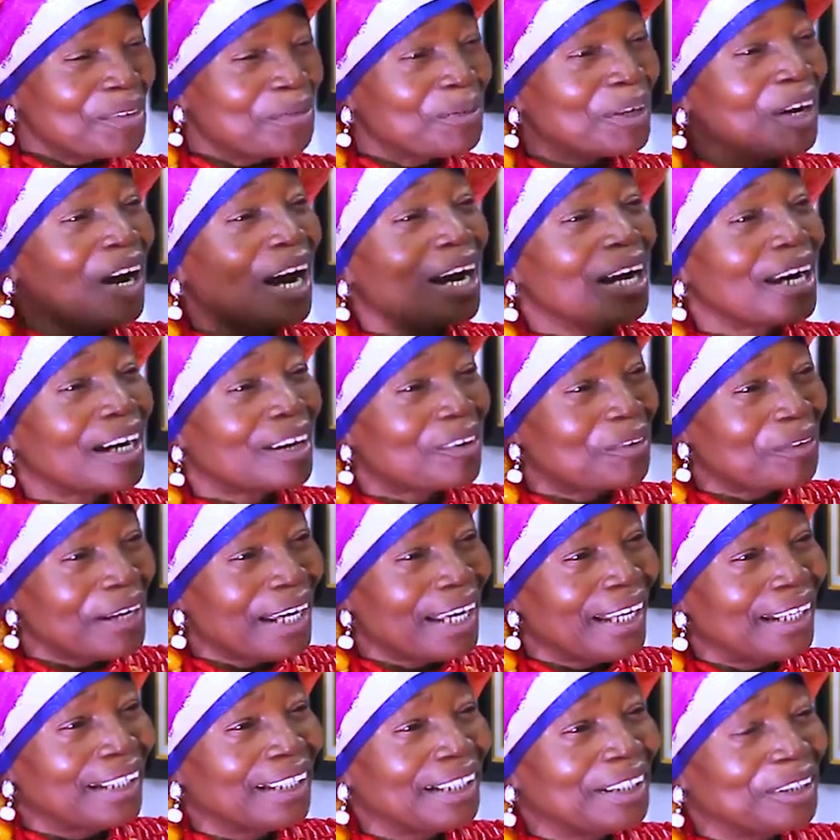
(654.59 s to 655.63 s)
We are a
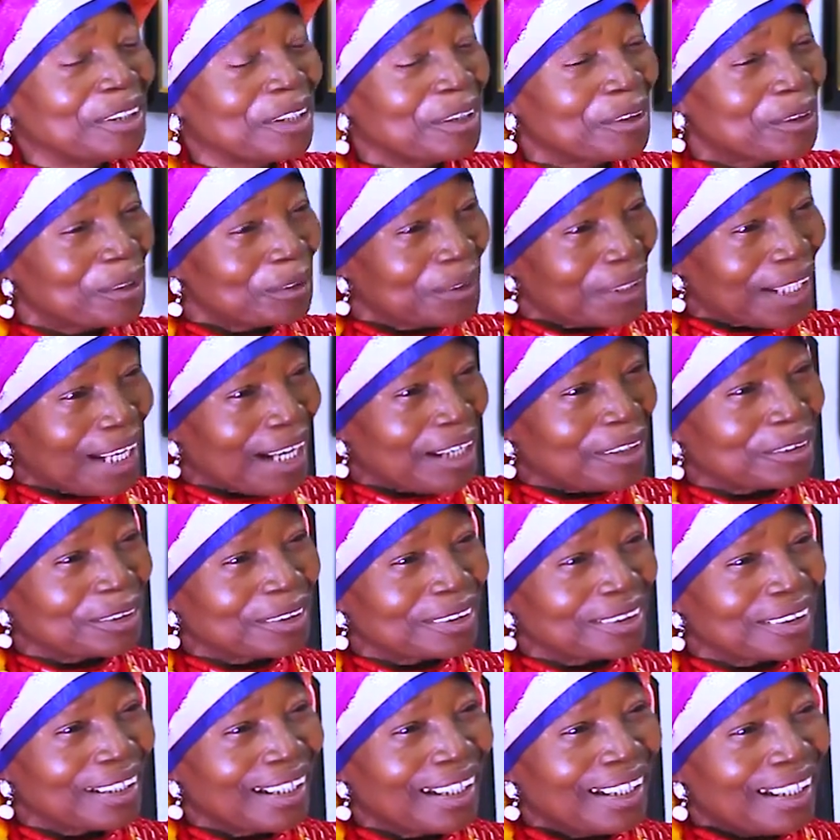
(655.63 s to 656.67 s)
queen in your own
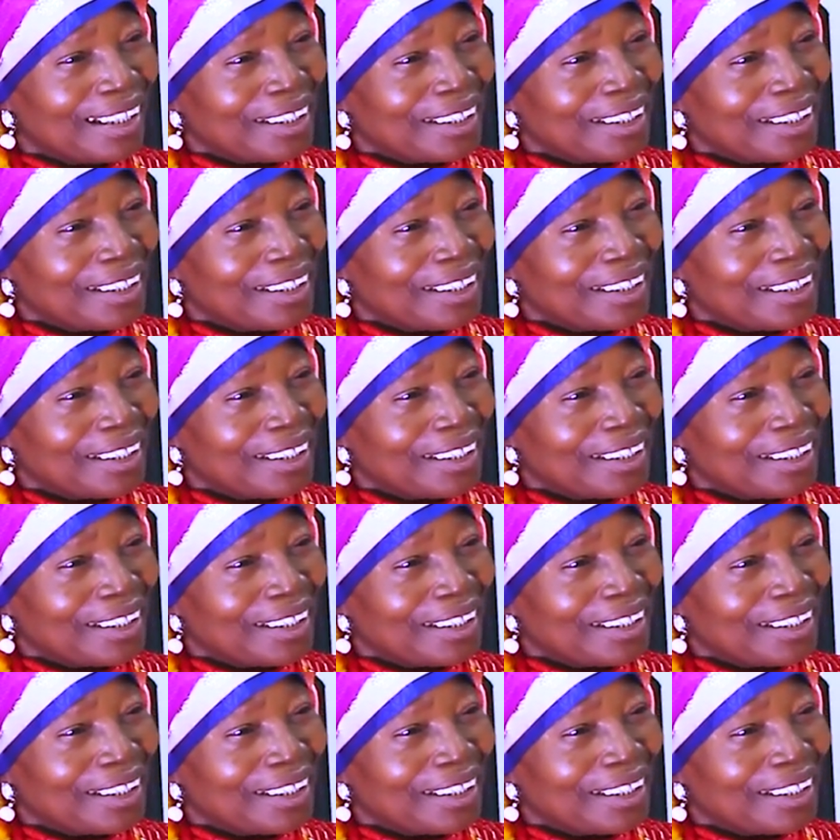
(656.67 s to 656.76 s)
house.